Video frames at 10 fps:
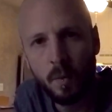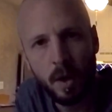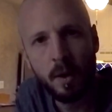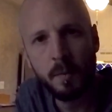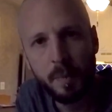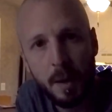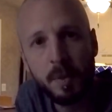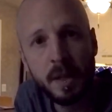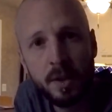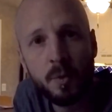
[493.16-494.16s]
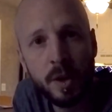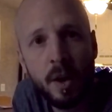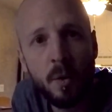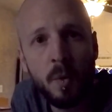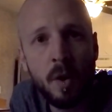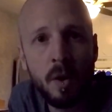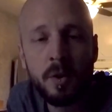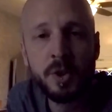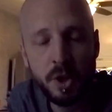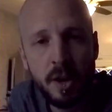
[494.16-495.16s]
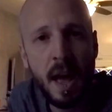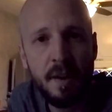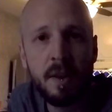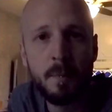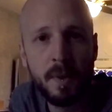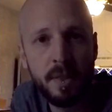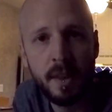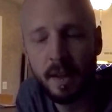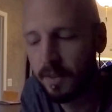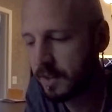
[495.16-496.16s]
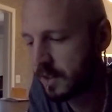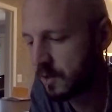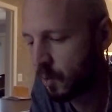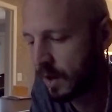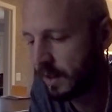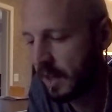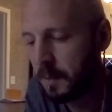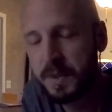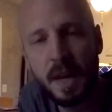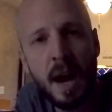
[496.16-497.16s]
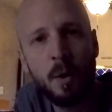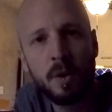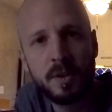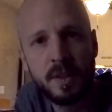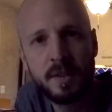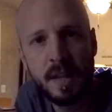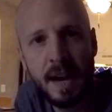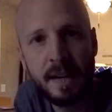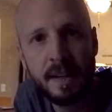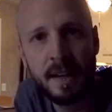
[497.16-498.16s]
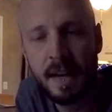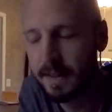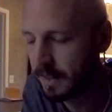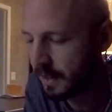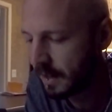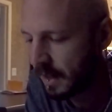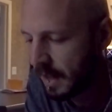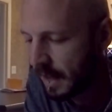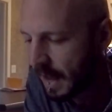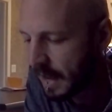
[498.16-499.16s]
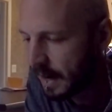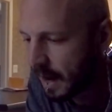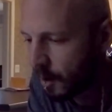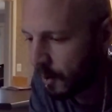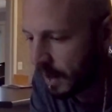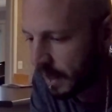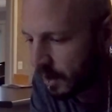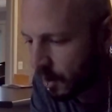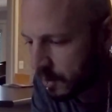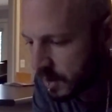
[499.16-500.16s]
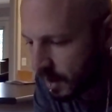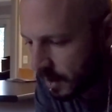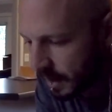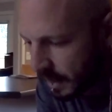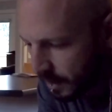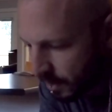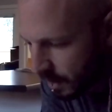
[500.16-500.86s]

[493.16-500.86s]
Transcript: Well, people in the real world should have empathy. This is what keeps our society connected. And now it goes on in